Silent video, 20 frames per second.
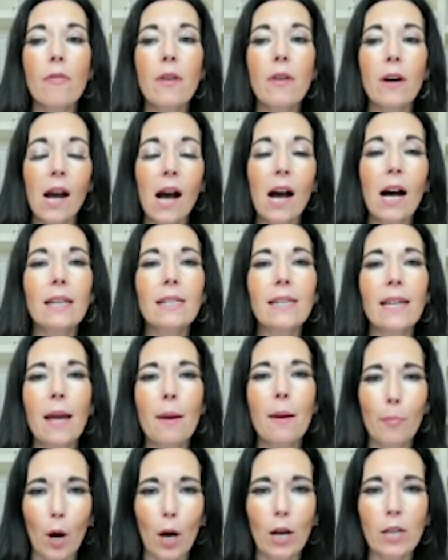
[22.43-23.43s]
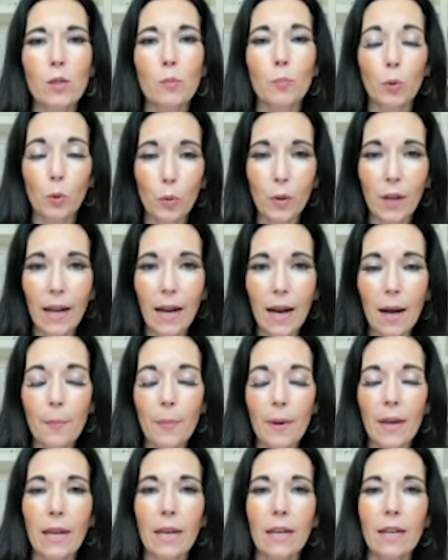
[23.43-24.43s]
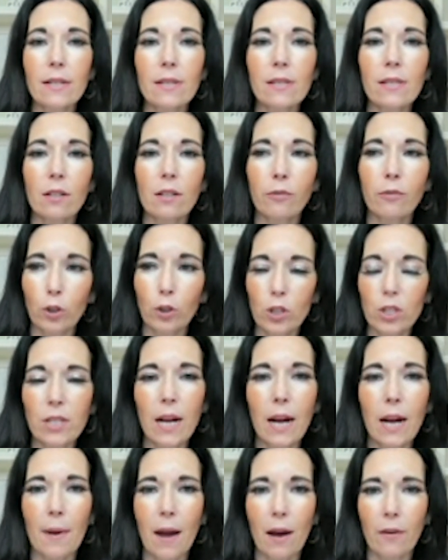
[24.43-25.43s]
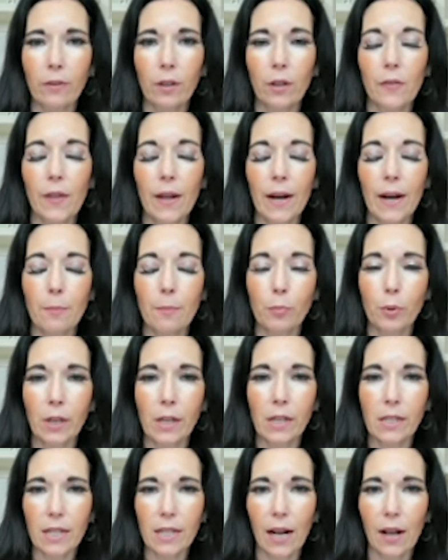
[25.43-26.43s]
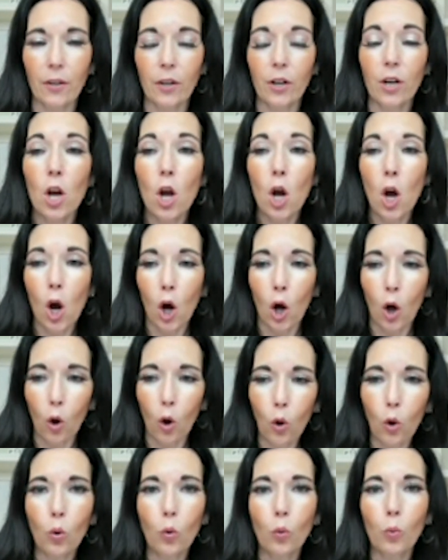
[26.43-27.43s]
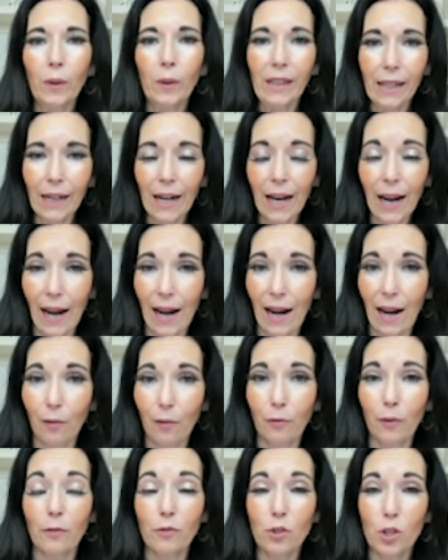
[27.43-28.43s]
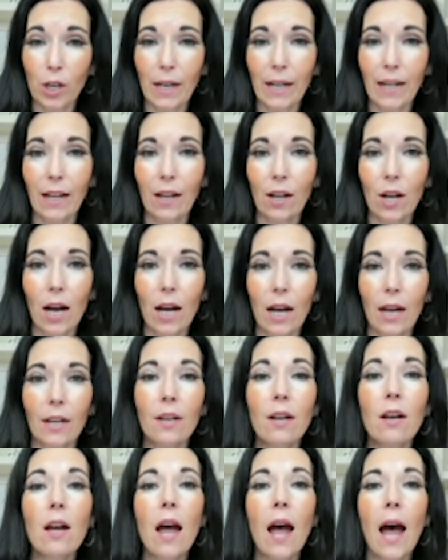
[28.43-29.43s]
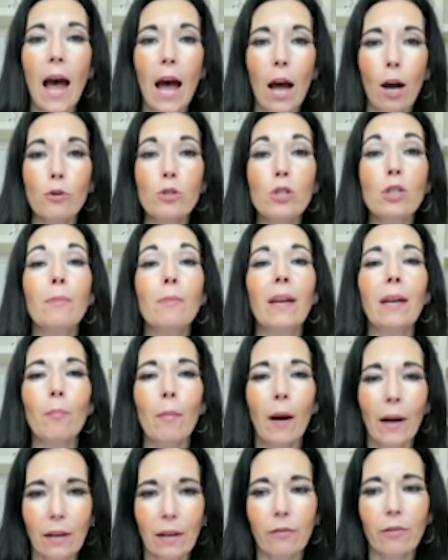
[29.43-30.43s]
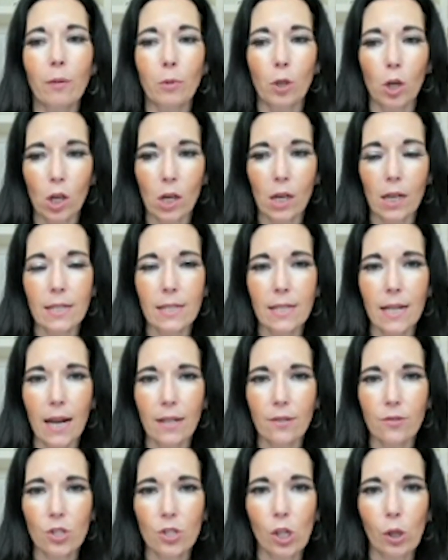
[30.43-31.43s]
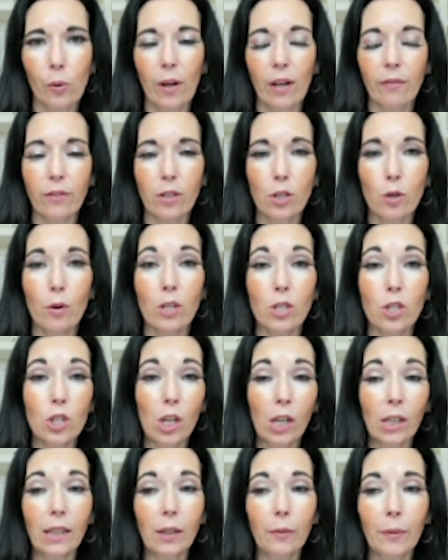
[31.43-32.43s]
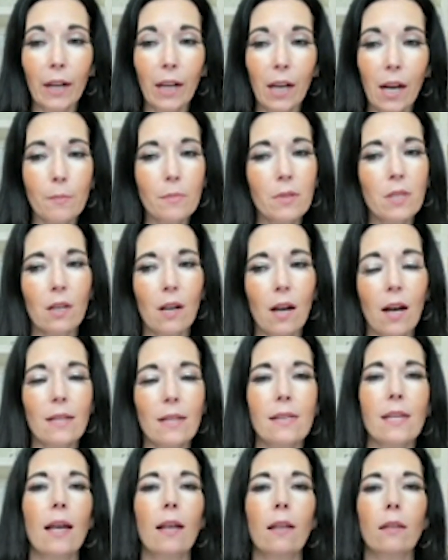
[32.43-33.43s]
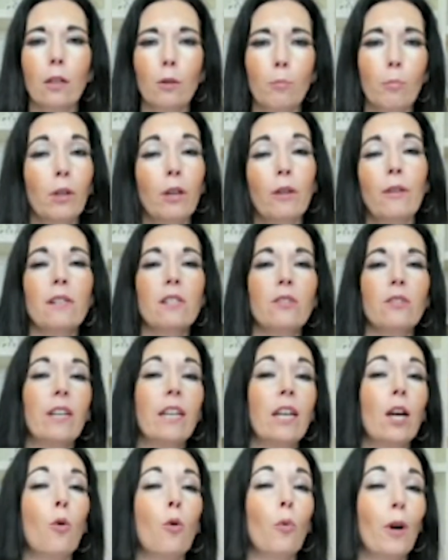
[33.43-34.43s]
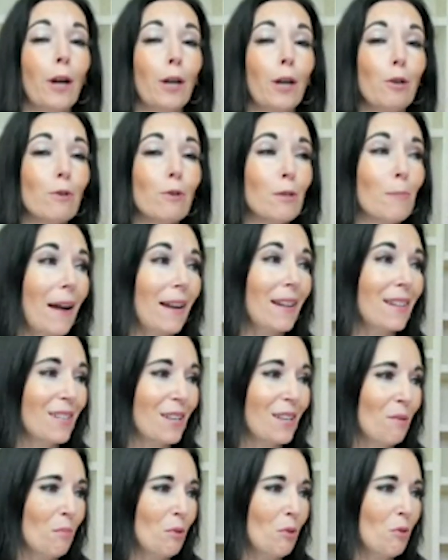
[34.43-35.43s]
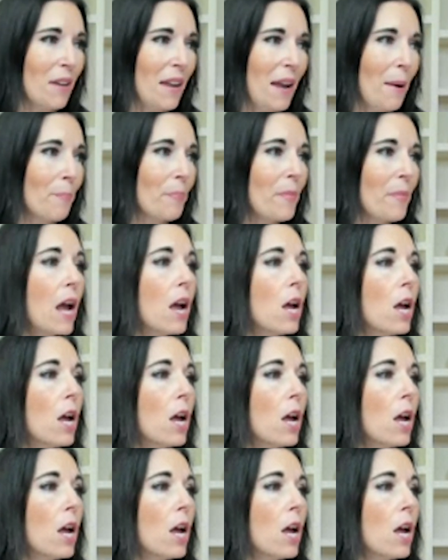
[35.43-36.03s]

The Content Boss Bootcamp is the first time ever that I'm putting together a whole week and a half of training on how to make money from your content. So if you are struggling when it comes to content, look below this video, we'll get you a spot into the bootcamp.